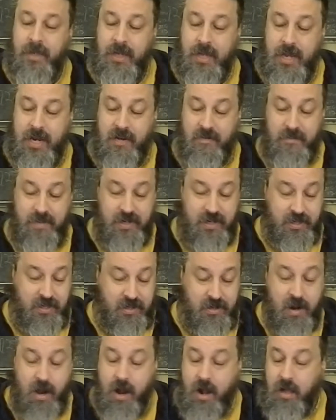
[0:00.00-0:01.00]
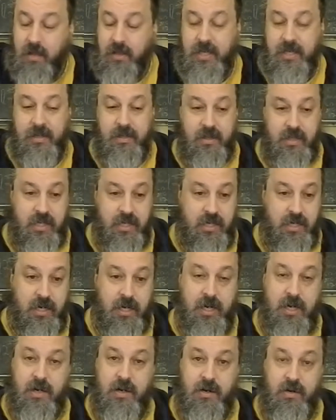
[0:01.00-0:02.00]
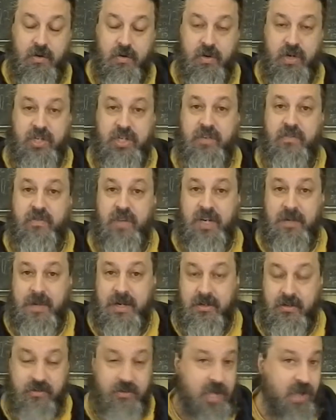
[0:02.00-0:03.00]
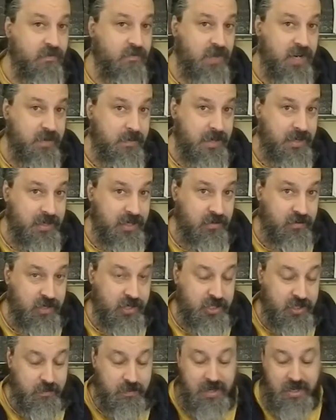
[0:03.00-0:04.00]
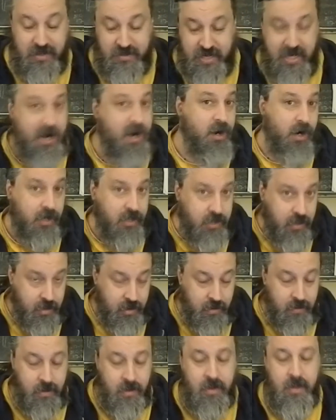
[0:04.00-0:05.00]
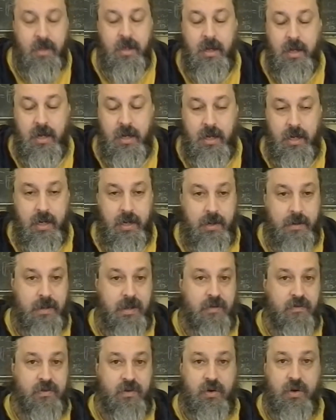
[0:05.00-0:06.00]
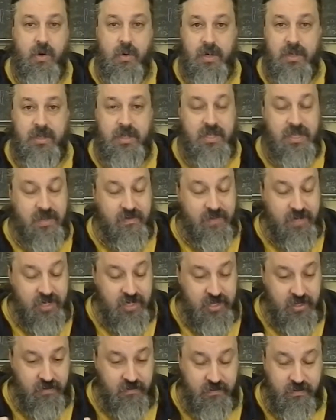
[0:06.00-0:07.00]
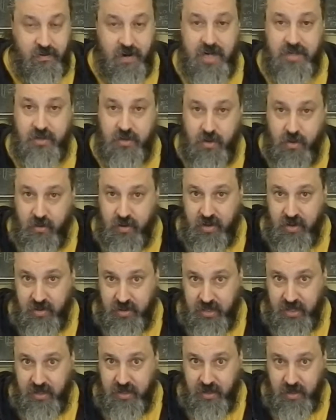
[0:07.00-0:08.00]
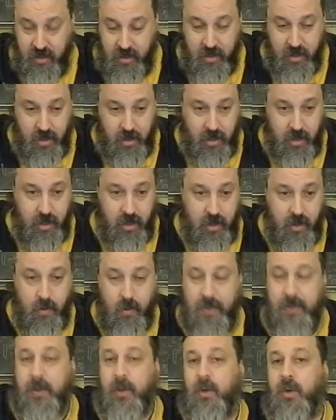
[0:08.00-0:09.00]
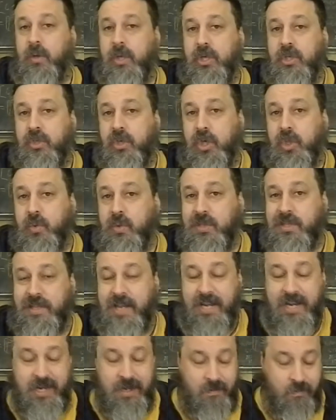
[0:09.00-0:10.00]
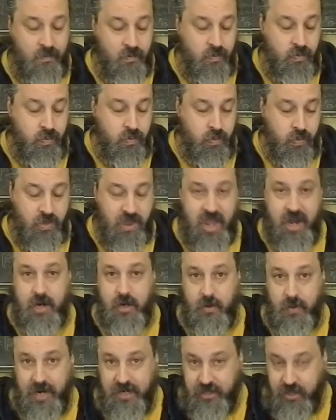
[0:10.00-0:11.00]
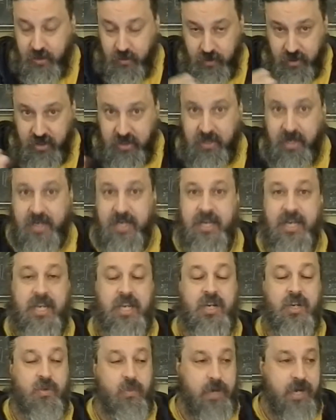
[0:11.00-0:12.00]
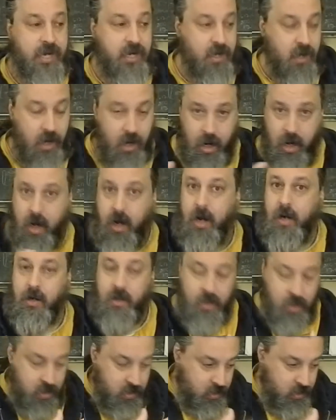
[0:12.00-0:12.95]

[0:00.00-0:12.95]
I've been calling the Christian fundamentals not fundamentally Christian, because they aren't. If you go into the definition of Christ, you go and you see what the early church was like, and you actually do a study in Greek on